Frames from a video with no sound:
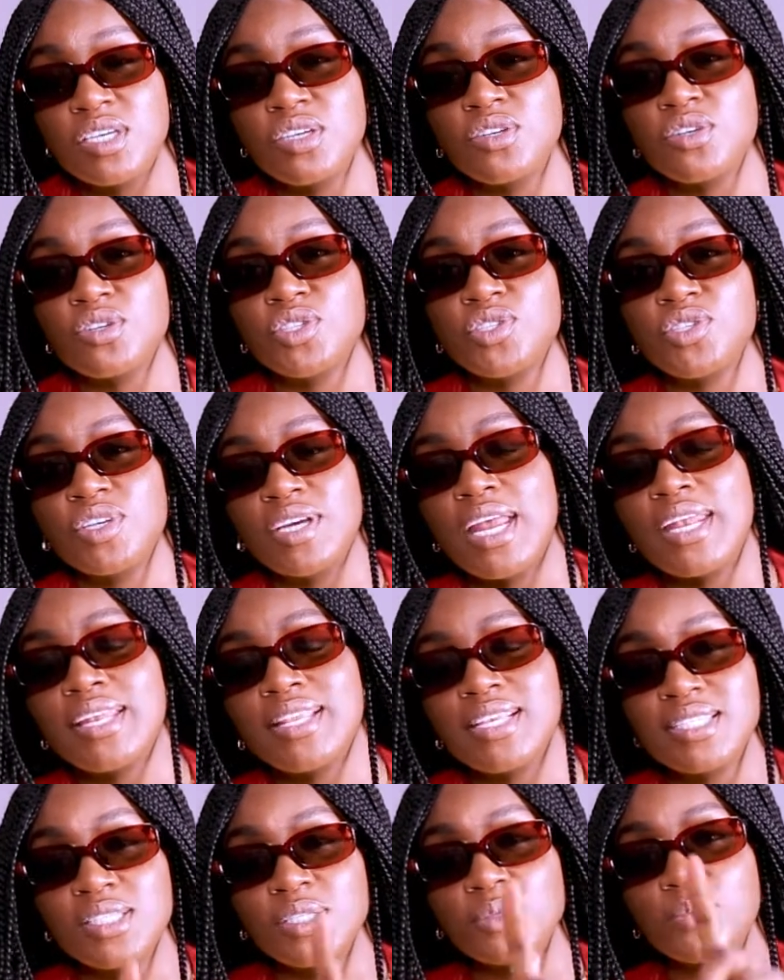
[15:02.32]
music industry,
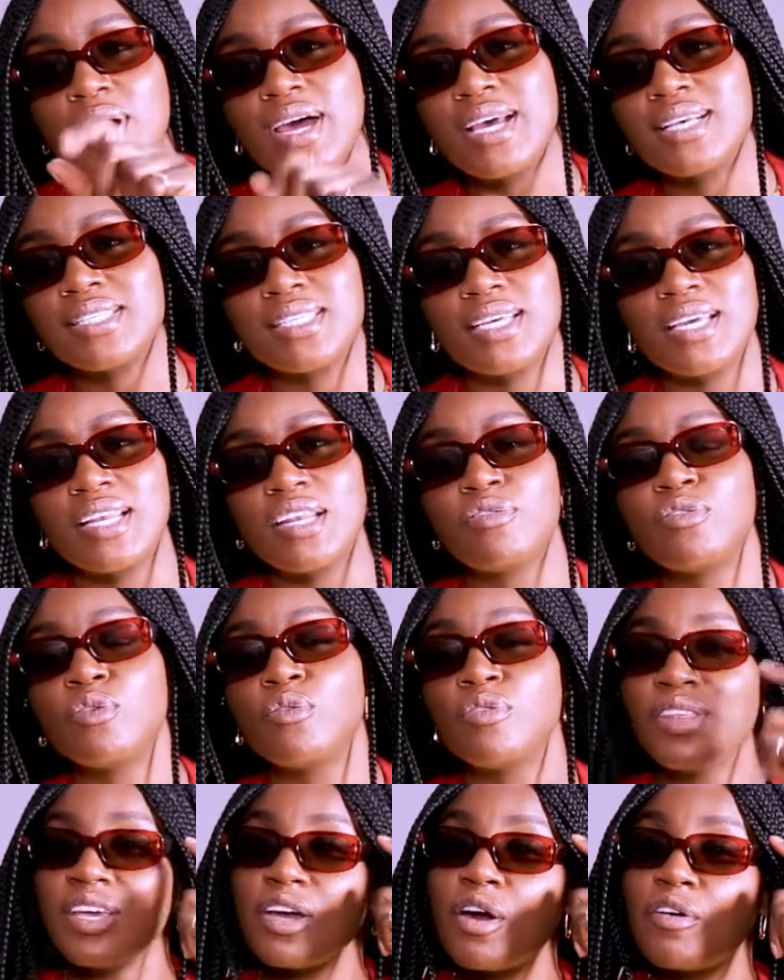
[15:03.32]
and this is why I say,
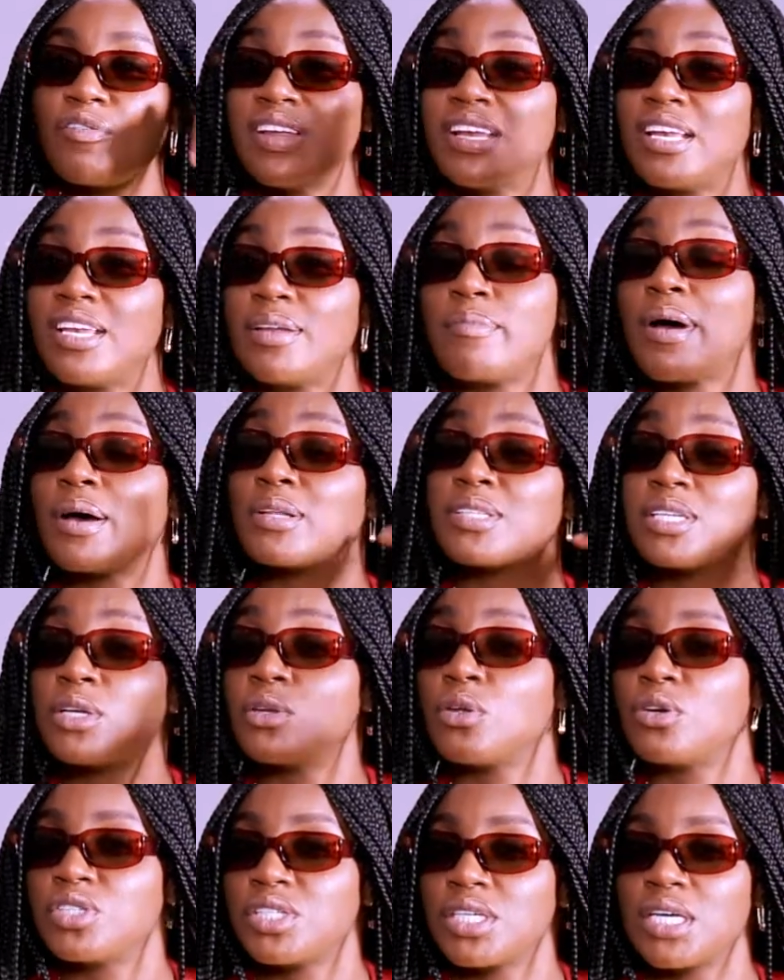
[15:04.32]
if you think
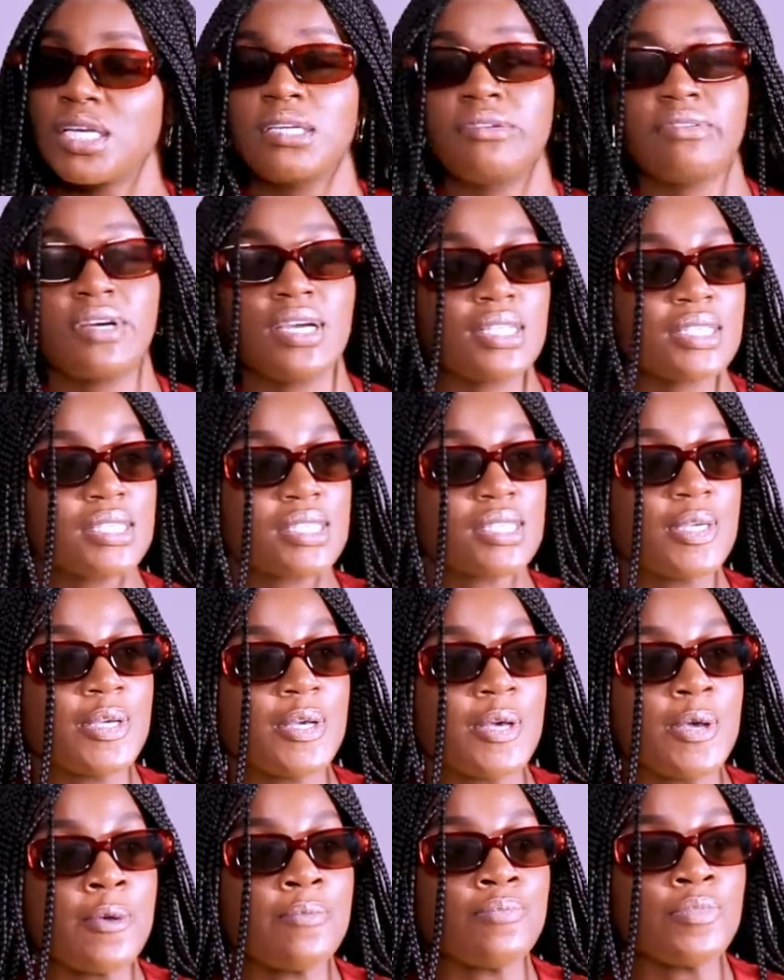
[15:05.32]
about it logically, right?
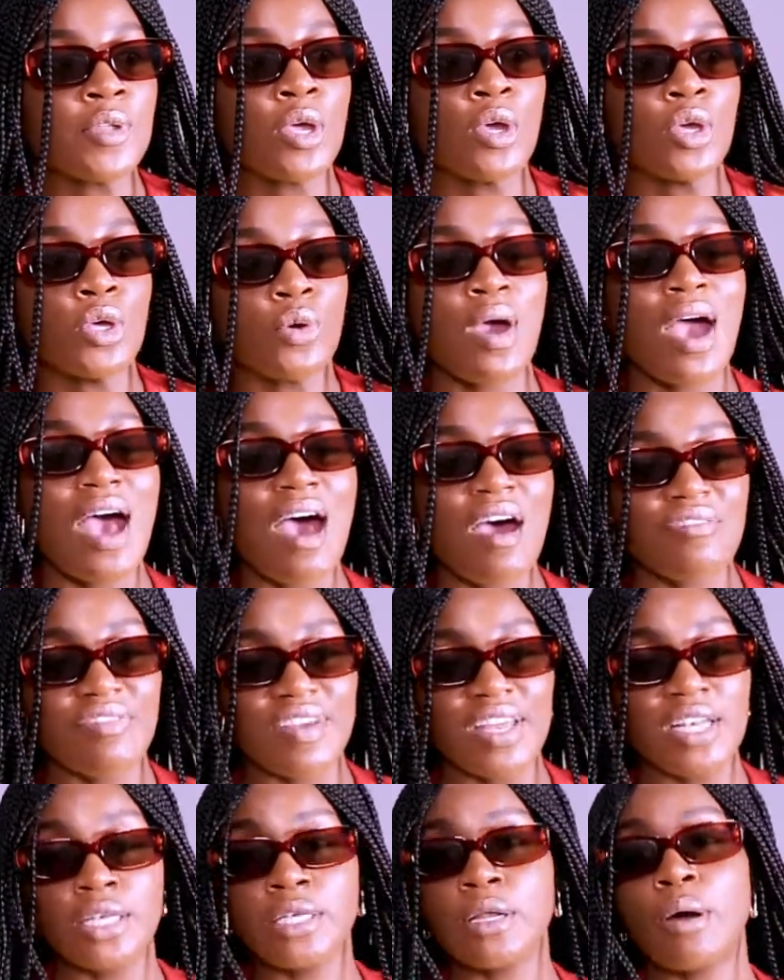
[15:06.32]
You
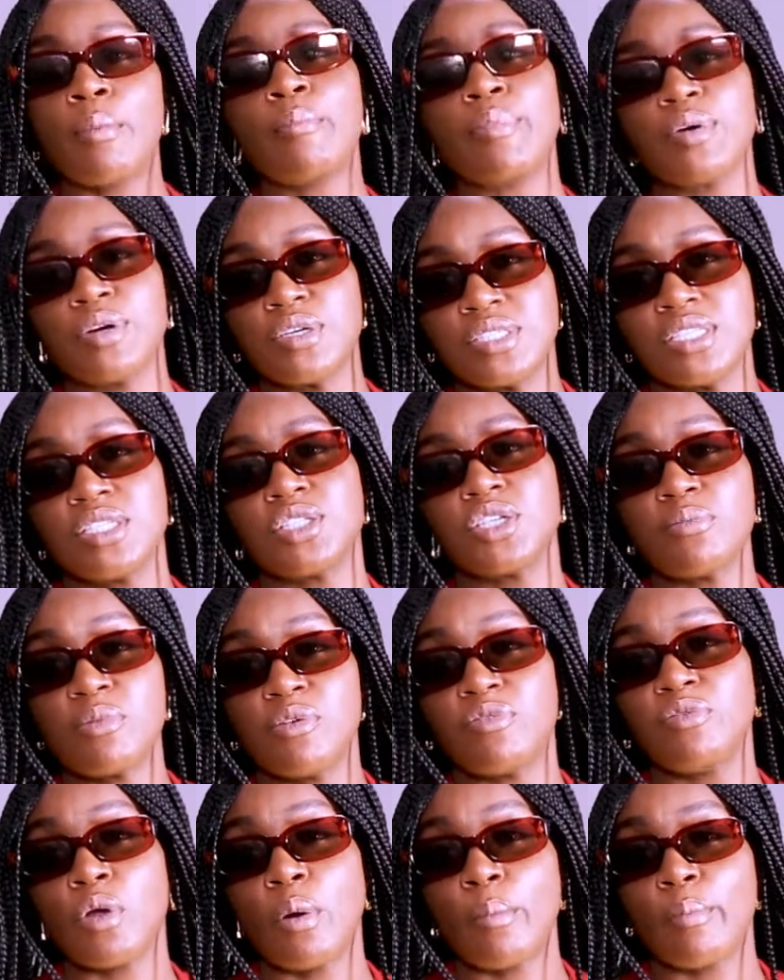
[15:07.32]
have in numbers, in
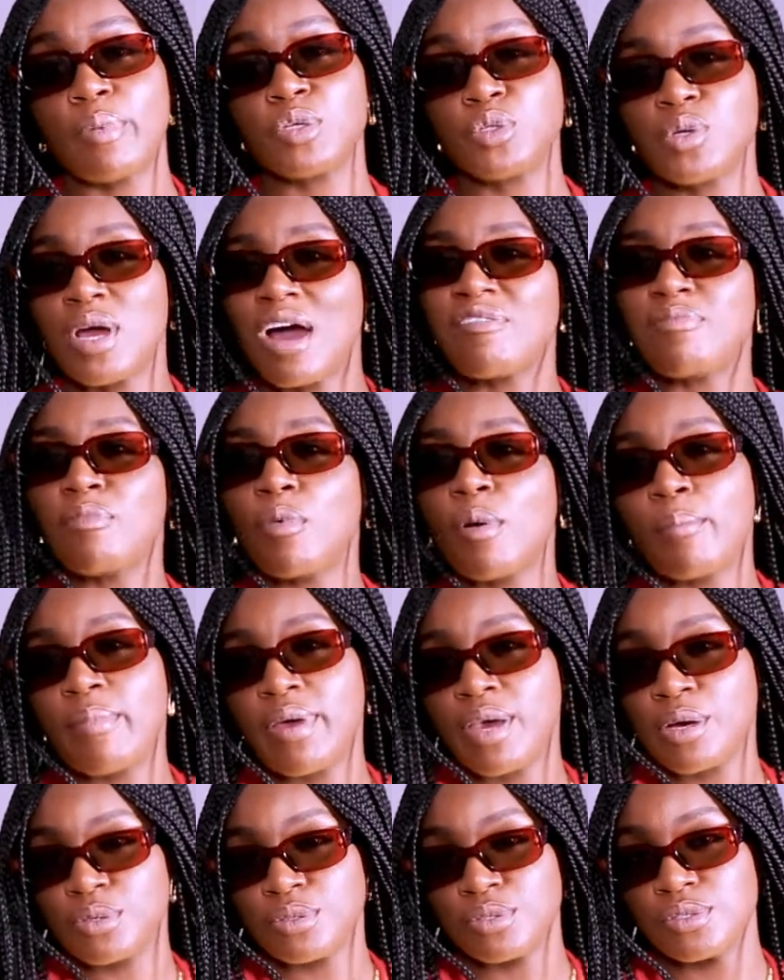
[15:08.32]
terms of numbers, you have
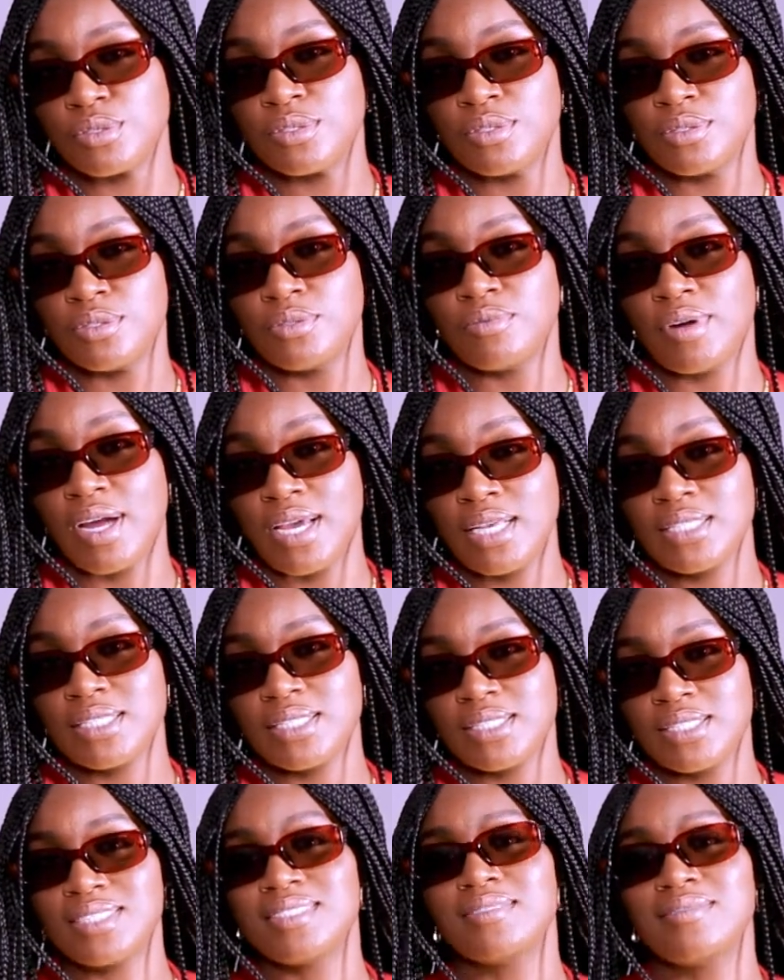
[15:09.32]
more males,
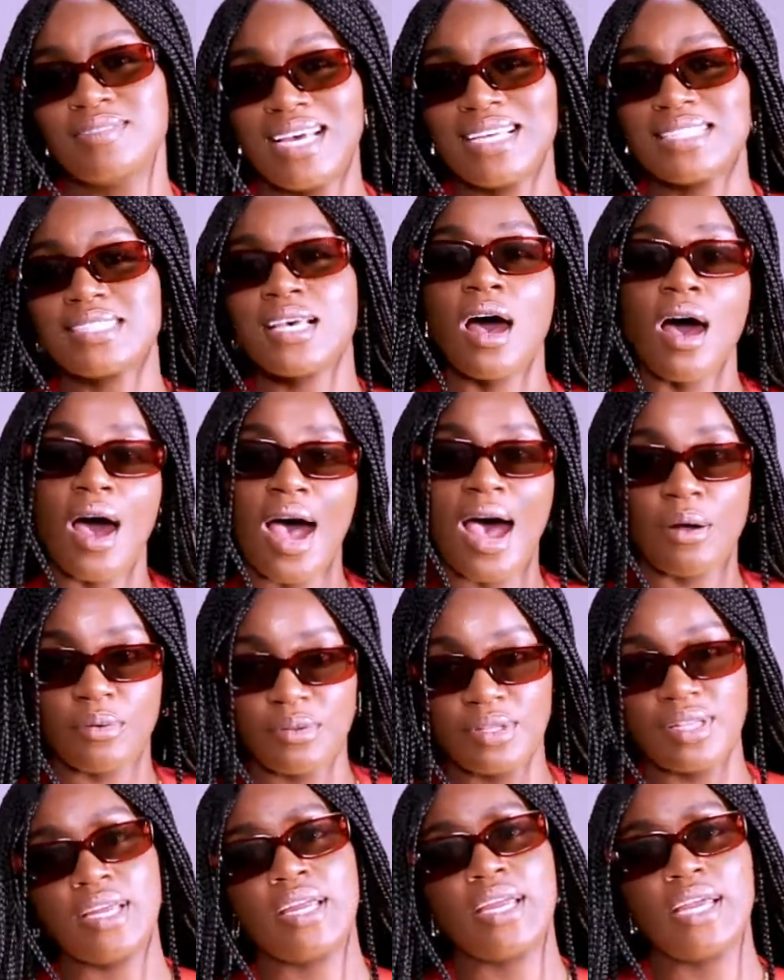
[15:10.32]
right? That are
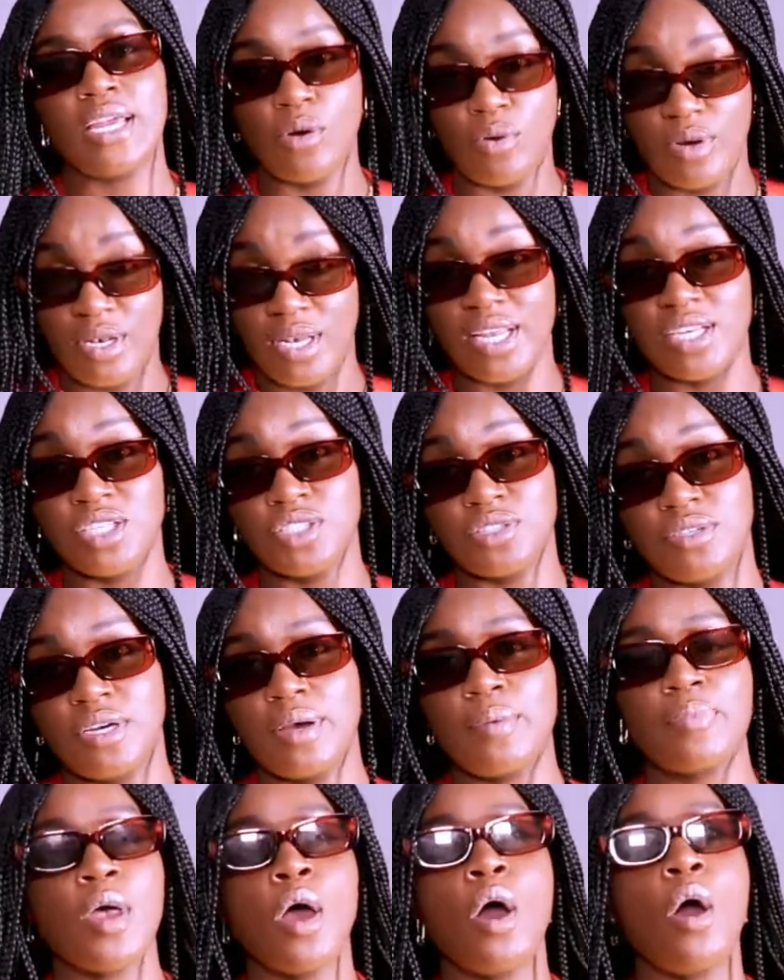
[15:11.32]
out there in
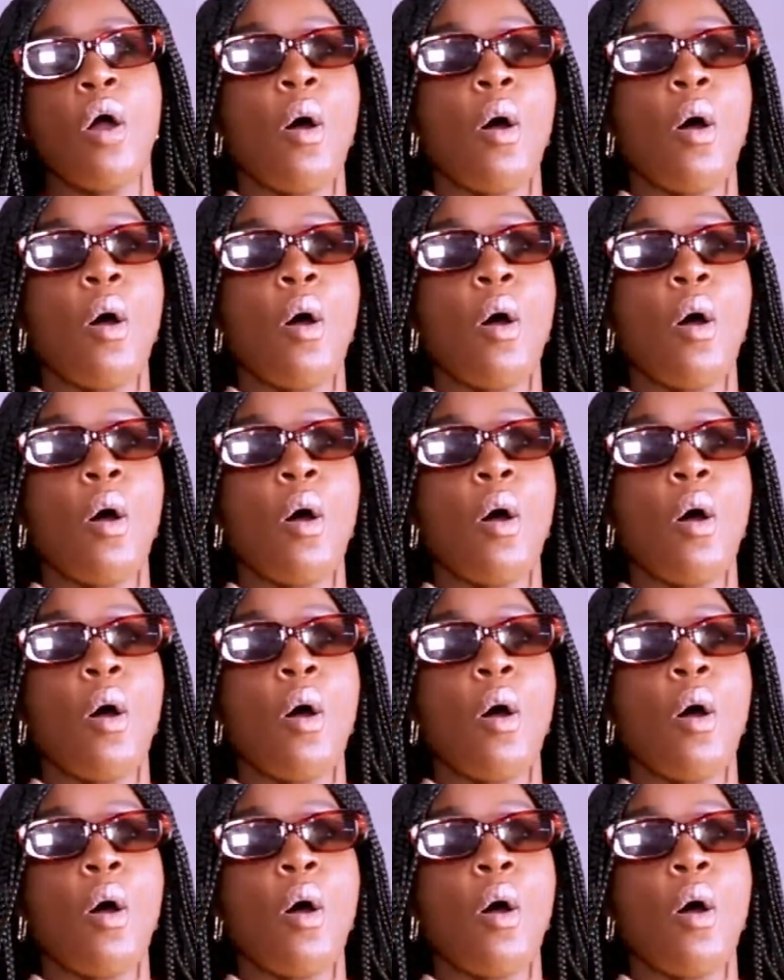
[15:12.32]
Nigeria.